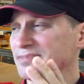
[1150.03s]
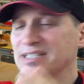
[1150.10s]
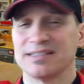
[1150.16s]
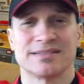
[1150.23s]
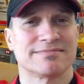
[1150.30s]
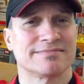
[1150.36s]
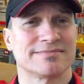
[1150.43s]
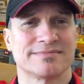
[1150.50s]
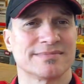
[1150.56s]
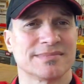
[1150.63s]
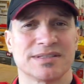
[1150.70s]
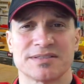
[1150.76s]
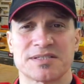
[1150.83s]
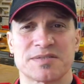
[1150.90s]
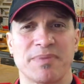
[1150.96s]

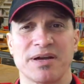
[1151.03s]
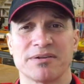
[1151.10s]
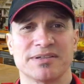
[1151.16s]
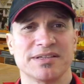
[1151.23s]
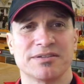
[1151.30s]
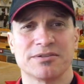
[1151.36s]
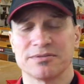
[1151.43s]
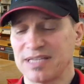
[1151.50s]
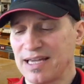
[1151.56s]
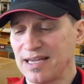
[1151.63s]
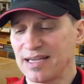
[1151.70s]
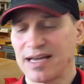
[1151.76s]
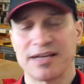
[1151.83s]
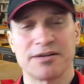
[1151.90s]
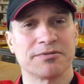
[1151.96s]
a spare deco
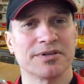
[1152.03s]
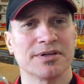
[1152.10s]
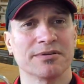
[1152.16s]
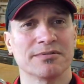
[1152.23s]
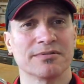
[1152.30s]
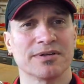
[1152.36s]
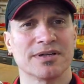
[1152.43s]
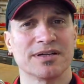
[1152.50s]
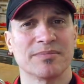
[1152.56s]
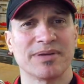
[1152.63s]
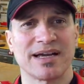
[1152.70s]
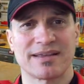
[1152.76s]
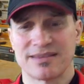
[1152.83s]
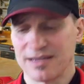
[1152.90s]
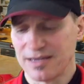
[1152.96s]
tank. I don't know
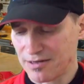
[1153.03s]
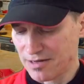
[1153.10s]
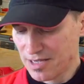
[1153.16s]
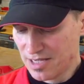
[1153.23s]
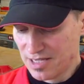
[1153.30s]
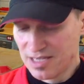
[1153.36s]
back there.